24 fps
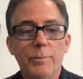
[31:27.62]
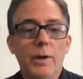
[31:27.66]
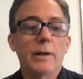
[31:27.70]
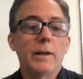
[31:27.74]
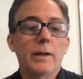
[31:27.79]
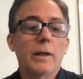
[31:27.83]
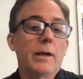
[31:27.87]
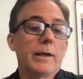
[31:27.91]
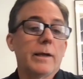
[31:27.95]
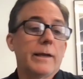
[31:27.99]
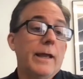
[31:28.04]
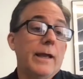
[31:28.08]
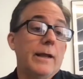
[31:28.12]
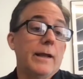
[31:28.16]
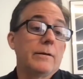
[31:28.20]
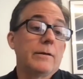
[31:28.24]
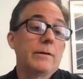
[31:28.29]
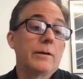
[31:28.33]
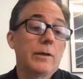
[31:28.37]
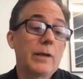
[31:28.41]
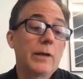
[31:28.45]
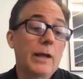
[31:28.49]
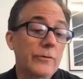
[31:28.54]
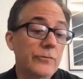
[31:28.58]
But
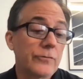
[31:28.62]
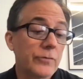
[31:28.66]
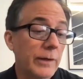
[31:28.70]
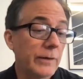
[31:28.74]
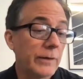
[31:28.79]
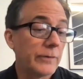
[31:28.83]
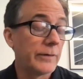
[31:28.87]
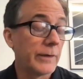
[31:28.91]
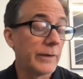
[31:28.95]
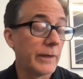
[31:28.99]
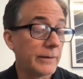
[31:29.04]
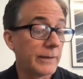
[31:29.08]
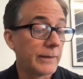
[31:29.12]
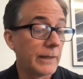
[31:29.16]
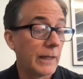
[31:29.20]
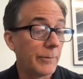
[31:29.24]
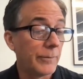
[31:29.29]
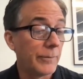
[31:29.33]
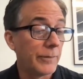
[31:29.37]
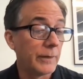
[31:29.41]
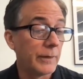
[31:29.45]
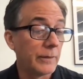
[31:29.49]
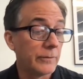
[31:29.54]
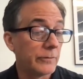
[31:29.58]
again, yeah, I try to stay on
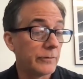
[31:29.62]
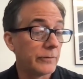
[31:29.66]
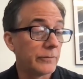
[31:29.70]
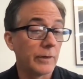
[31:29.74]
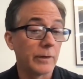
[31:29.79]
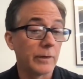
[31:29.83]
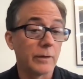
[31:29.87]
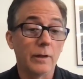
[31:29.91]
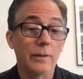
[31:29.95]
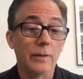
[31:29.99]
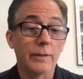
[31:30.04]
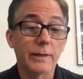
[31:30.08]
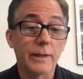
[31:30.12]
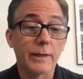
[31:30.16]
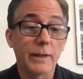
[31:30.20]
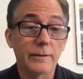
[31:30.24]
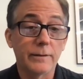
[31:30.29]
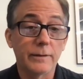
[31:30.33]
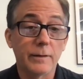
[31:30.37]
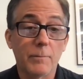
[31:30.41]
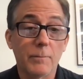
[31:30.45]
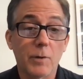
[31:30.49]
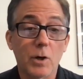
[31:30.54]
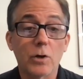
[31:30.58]
top of things, just like all the
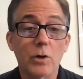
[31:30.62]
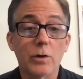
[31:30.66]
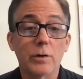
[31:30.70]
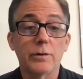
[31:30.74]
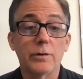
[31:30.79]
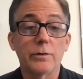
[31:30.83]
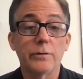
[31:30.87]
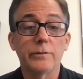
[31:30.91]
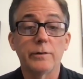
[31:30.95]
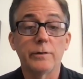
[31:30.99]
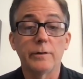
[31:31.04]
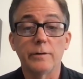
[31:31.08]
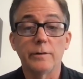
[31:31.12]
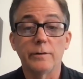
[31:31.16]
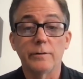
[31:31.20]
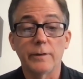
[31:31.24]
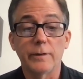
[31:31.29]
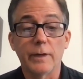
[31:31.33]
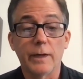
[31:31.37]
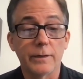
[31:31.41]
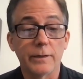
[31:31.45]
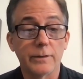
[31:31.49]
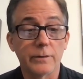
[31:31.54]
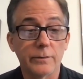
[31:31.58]
content marketers and
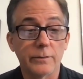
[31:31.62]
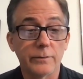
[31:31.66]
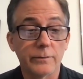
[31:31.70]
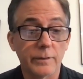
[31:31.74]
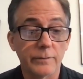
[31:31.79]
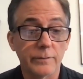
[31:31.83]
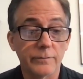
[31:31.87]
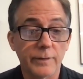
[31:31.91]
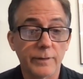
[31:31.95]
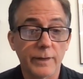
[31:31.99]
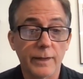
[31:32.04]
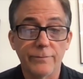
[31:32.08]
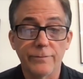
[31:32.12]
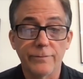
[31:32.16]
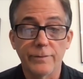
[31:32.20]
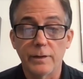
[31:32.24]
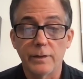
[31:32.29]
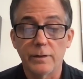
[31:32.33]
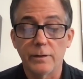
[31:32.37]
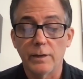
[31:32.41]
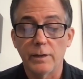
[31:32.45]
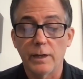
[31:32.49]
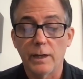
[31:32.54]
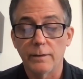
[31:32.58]
designers on staff
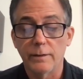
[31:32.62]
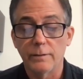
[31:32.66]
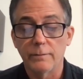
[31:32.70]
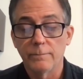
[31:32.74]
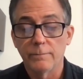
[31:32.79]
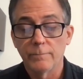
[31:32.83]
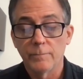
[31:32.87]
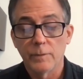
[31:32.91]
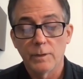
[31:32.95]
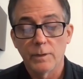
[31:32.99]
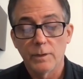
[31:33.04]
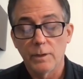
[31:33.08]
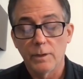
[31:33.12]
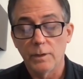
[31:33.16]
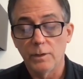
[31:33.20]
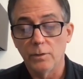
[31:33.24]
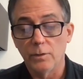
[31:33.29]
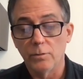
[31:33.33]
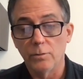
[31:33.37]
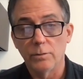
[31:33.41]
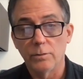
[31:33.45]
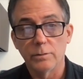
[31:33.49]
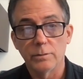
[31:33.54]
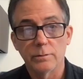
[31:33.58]
here. You
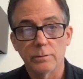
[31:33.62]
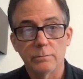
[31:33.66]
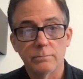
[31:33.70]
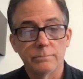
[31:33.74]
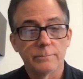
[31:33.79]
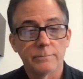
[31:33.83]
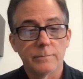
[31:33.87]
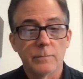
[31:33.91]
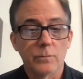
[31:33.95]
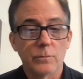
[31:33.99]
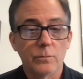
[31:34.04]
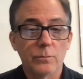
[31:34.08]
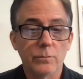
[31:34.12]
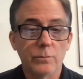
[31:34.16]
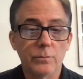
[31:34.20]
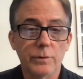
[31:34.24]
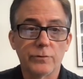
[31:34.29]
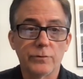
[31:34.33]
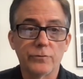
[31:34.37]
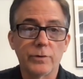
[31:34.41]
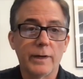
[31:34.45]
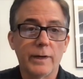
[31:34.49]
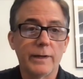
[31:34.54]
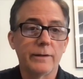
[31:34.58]
know,
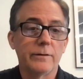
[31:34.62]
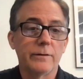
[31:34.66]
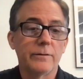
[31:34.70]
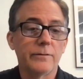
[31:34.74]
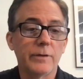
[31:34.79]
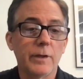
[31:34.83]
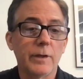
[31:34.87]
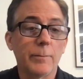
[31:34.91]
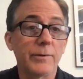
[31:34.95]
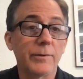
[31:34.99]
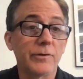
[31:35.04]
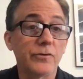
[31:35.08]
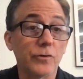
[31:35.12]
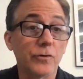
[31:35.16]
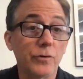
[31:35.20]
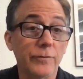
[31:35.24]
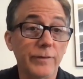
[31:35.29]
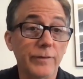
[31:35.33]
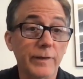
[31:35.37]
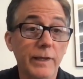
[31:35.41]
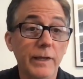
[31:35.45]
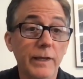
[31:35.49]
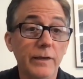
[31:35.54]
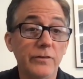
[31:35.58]
we try to stay up on
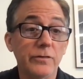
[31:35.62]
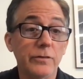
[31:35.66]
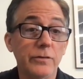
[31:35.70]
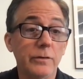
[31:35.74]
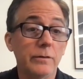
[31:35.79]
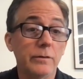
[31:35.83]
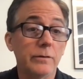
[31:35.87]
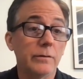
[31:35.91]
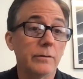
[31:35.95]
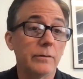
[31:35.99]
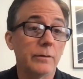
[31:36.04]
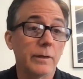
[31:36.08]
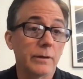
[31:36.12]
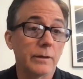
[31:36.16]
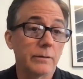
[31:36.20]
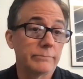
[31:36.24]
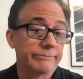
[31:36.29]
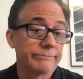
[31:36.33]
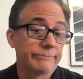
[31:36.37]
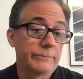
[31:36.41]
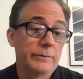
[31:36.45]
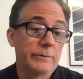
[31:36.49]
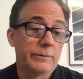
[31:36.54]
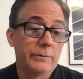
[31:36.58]
certifications like
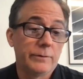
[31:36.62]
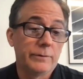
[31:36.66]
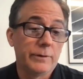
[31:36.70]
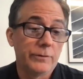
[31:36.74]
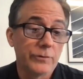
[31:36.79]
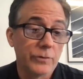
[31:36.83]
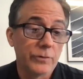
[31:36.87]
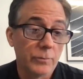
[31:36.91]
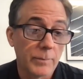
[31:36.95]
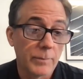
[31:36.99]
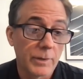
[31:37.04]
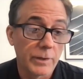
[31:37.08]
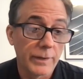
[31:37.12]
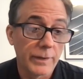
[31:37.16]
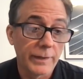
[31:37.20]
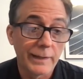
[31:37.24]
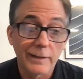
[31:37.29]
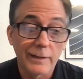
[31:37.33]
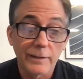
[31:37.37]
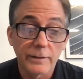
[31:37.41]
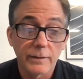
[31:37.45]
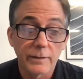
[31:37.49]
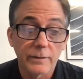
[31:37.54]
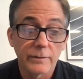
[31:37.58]
Digital
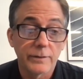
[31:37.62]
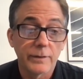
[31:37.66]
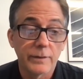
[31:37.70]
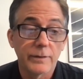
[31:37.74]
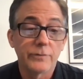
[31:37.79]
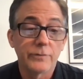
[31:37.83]
Marketing